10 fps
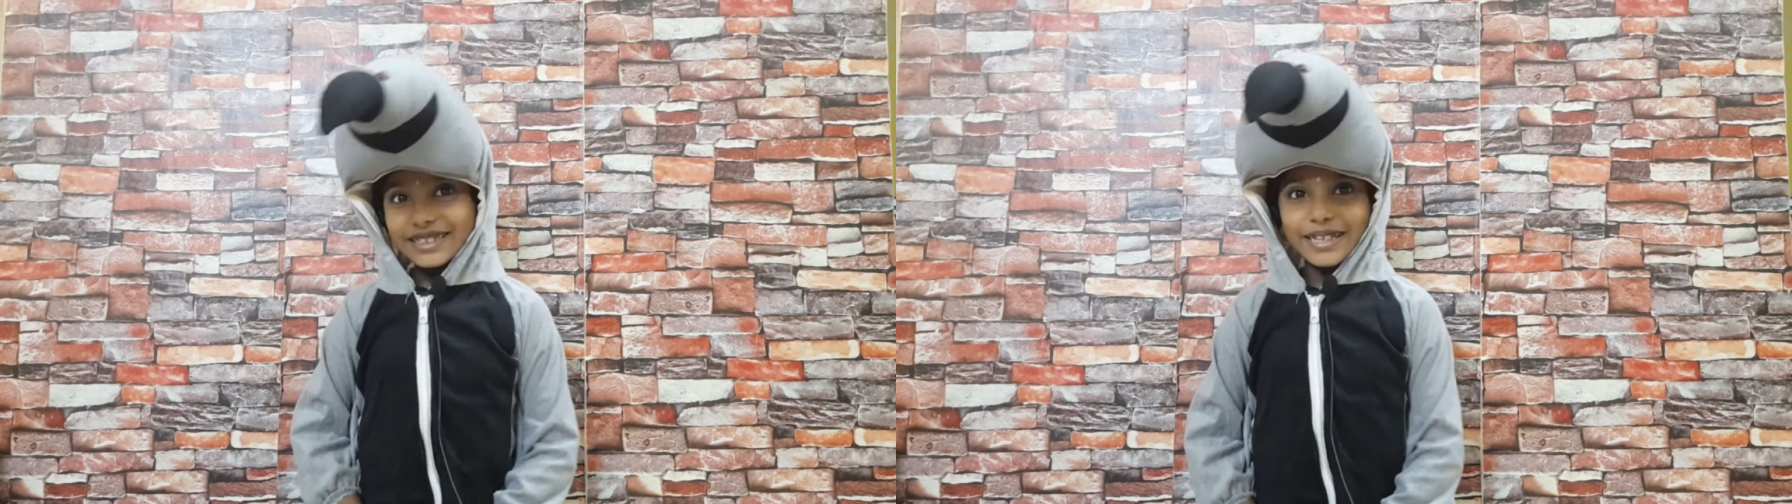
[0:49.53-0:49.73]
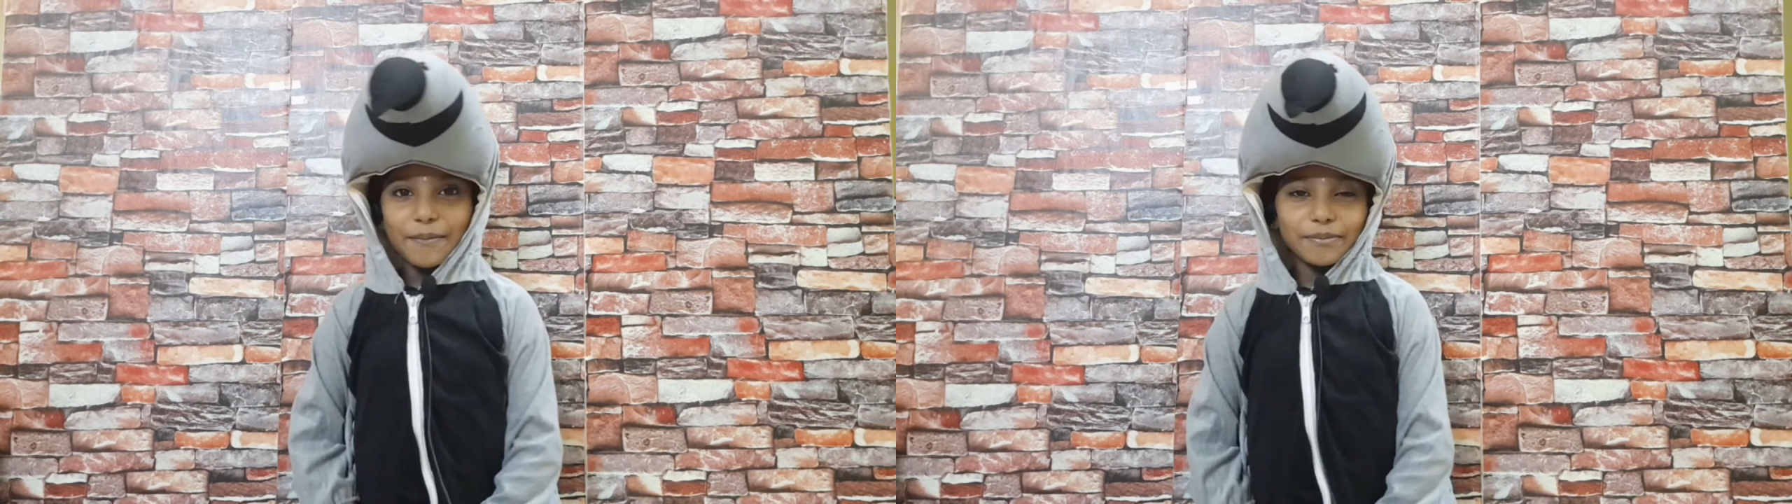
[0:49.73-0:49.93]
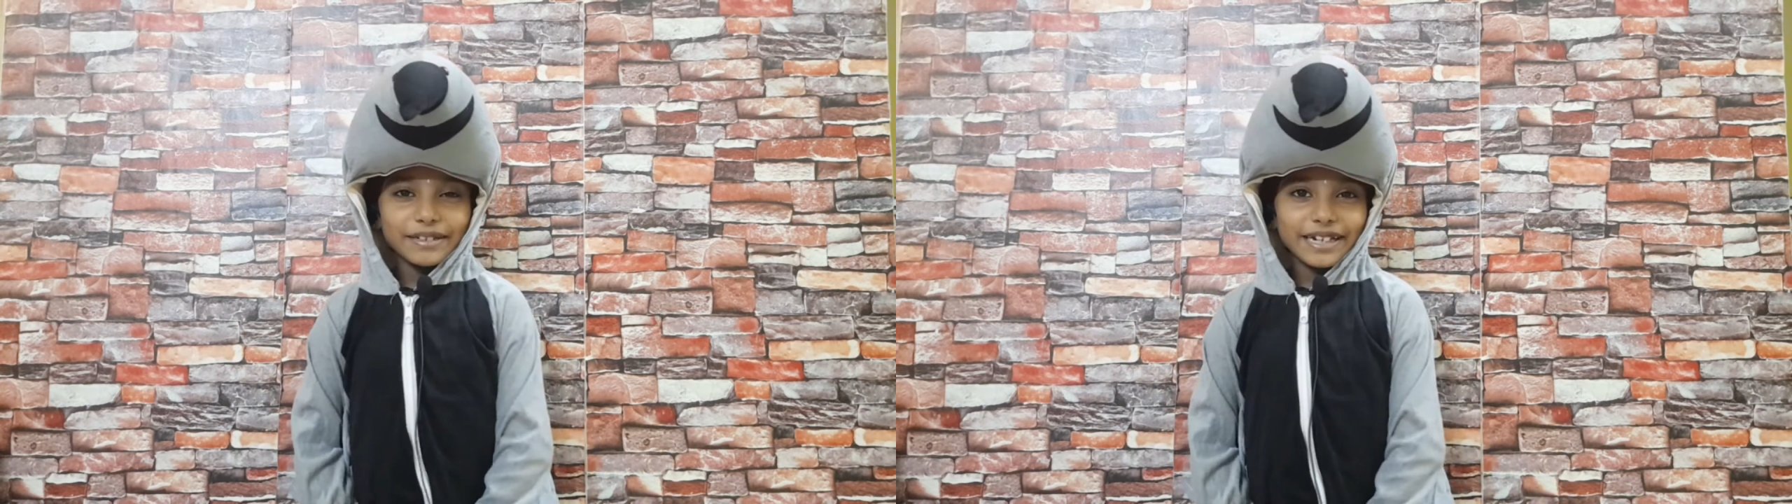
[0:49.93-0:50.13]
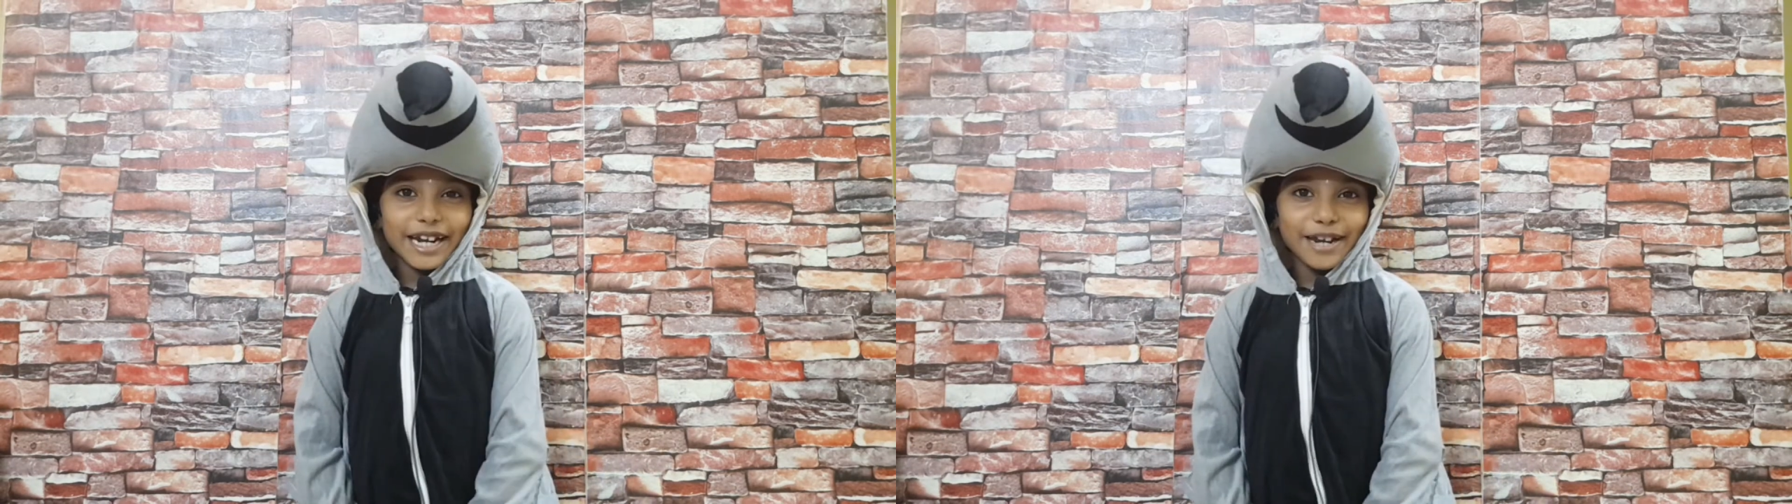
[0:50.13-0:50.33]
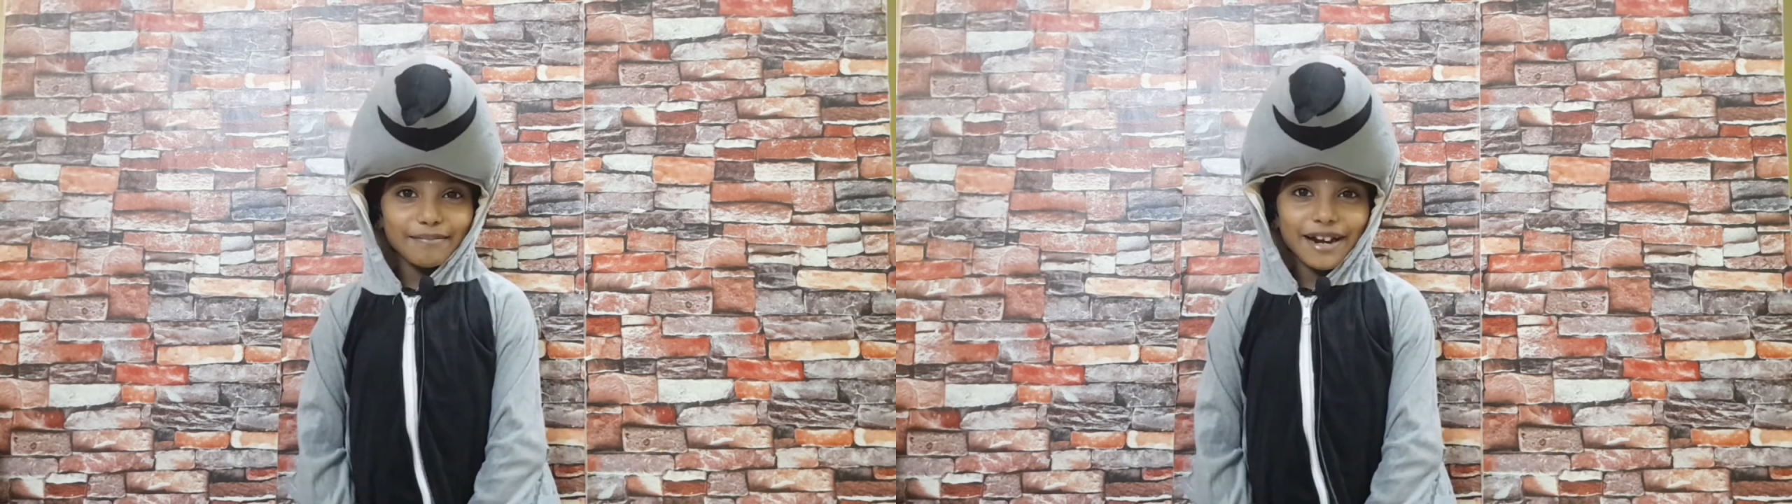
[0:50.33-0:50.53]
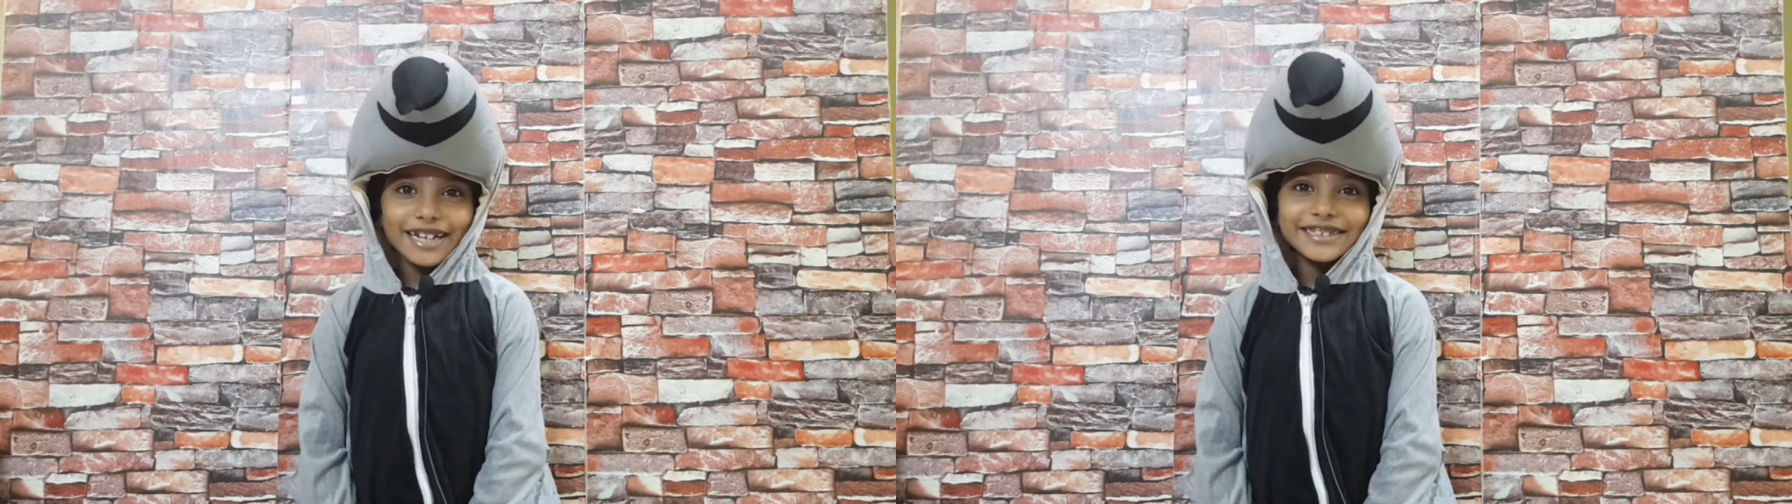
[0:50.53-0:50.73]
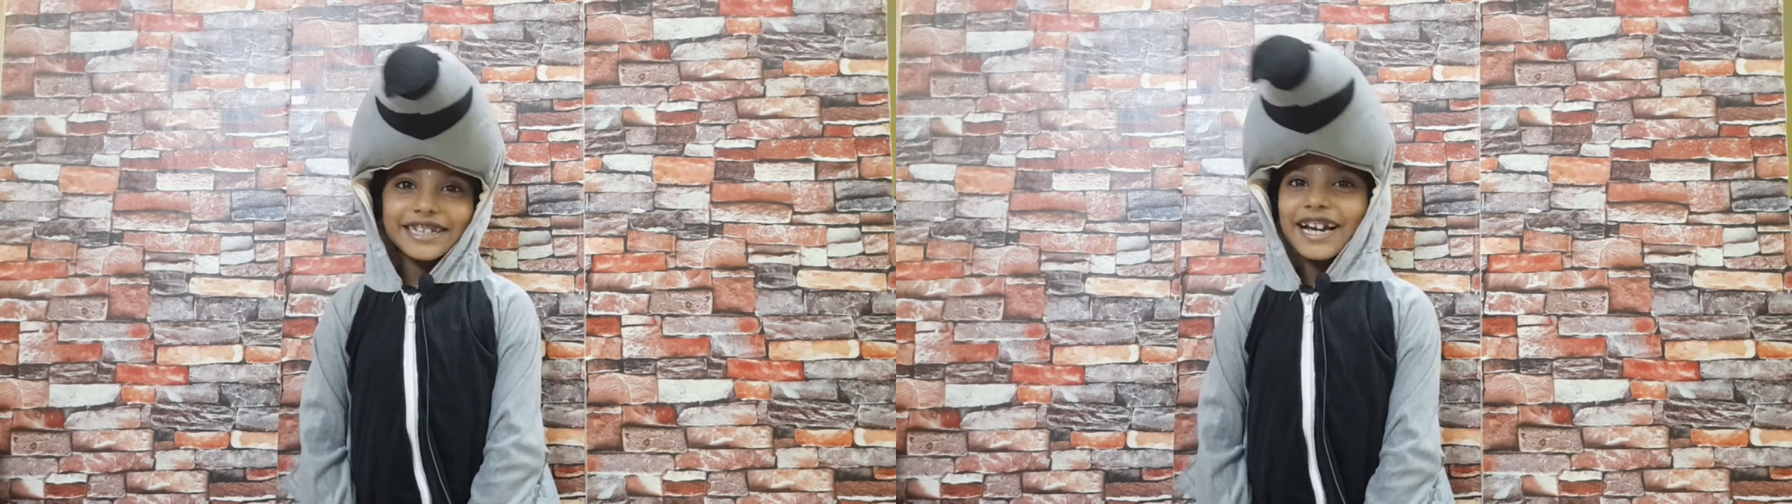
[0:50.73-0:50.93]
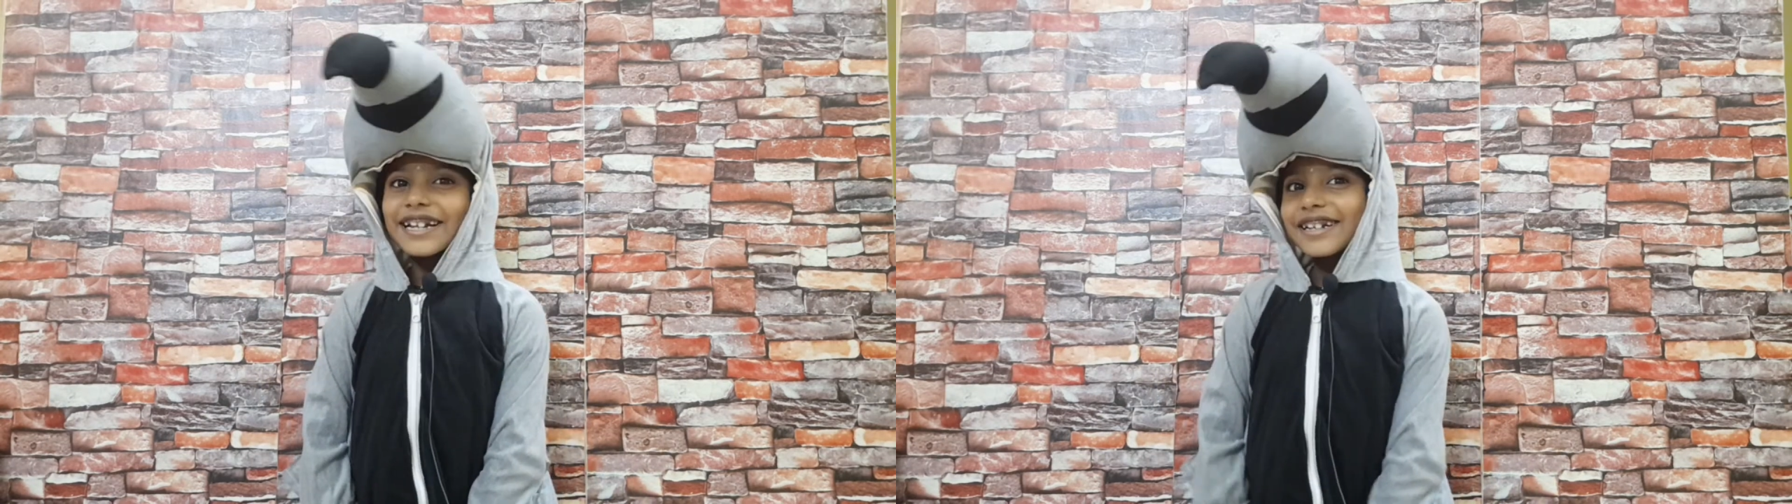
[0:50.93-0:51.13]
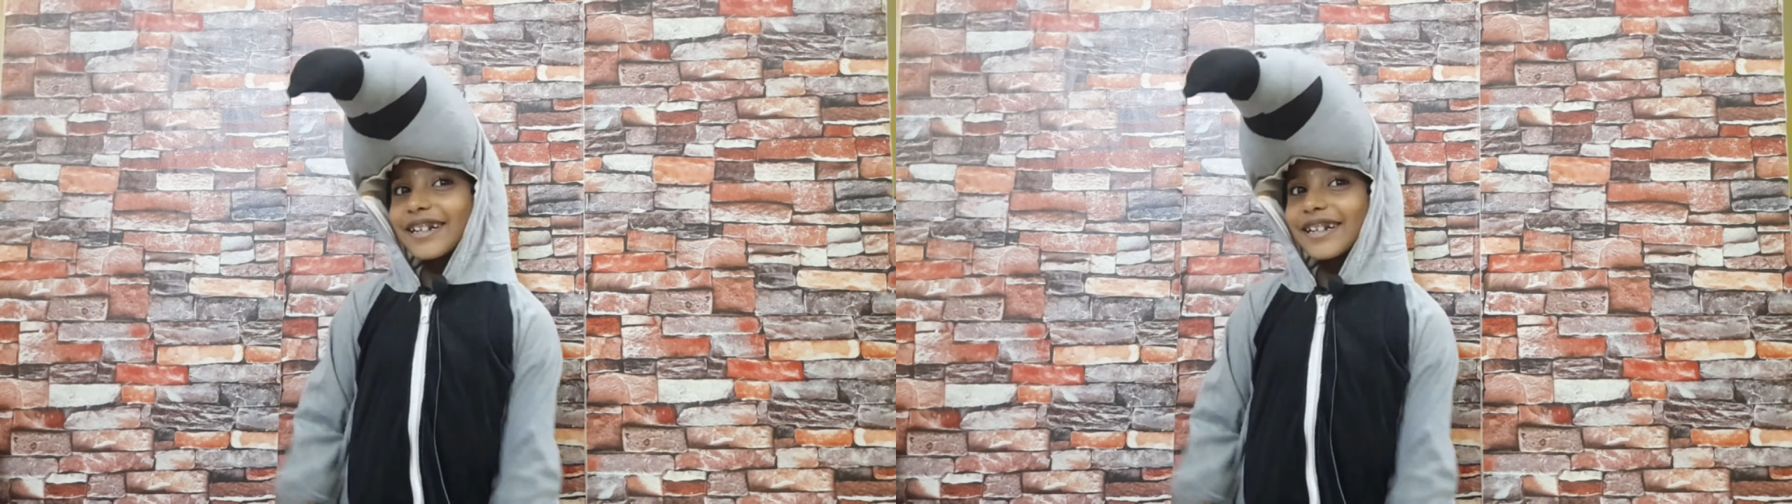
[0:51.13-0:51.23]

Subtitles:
Subscribe my channel.